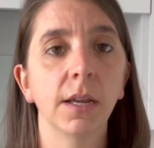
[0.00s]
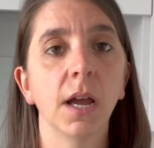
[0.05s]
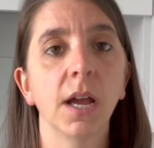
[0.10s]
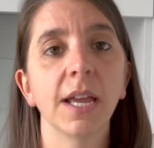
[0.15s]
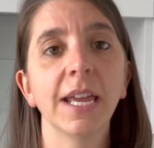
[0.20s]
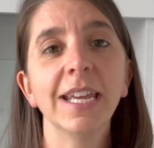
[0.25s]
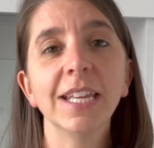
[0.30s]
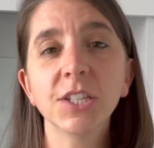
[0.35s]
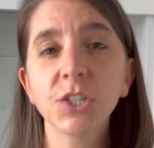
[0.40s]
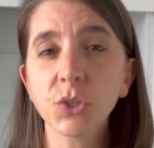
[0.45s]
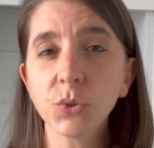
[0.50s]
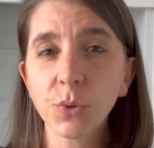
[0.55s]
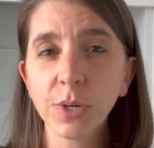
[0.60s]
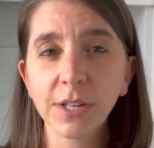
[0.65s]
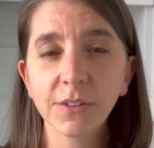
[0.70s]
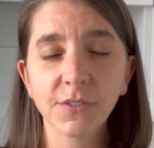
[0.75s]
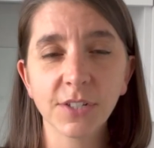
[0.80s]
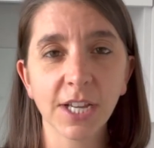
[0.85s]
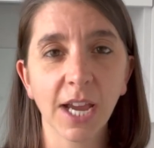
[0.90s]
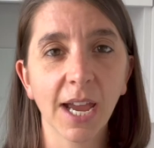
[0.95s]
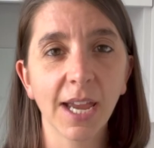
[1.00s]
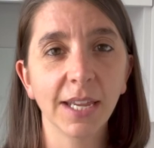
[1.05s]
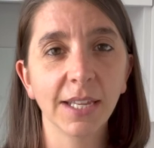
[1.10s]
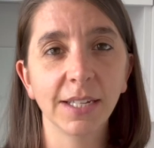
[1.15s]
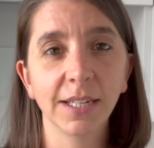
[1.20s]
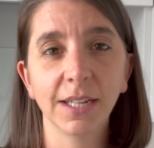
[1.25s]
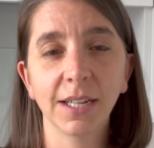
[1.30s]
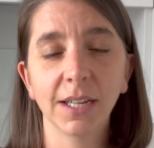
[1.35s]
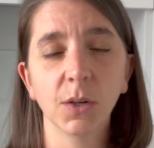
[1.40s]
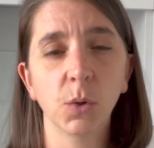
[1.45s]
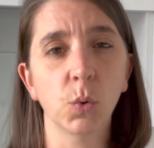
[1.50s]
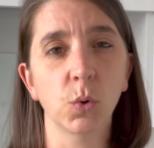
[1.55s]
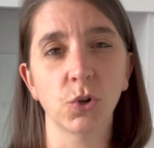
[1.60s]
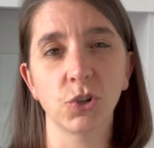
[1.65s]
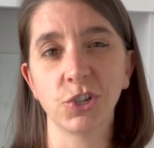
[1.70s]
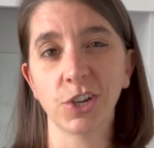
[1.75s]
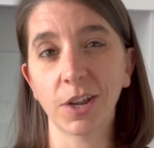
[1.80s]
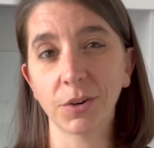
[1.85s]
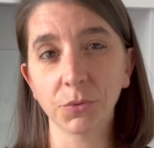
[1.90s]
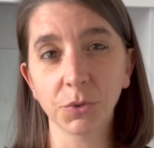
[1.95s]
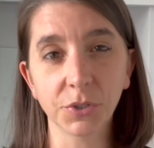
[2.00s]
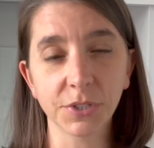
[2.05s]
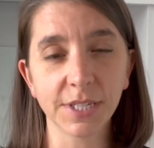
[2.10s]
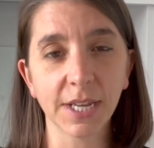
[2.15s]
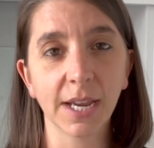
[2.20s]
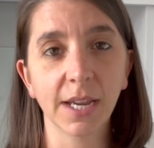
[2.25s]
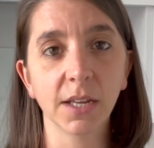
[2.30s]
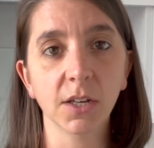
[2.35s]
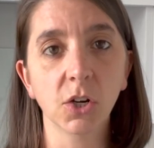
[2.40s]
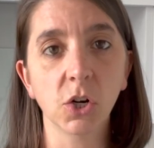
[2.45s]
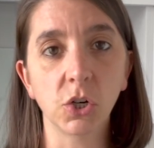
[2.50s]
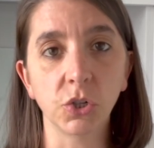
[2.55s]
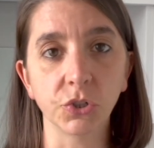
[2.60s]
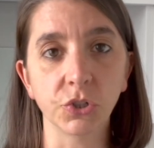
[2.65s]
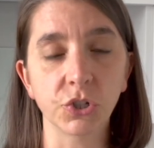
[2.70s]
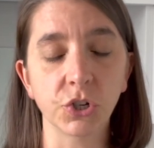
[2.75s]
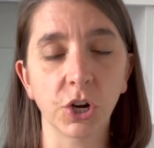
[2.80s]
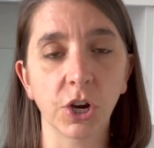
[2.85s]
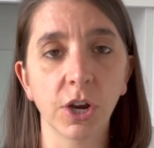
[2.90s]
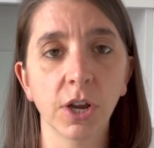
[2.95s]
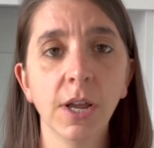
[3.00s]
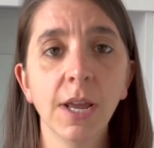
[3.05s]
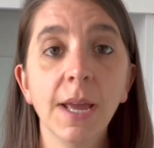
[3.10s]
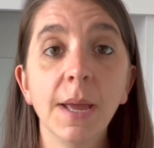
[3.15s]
a history of dieting or general diet culture,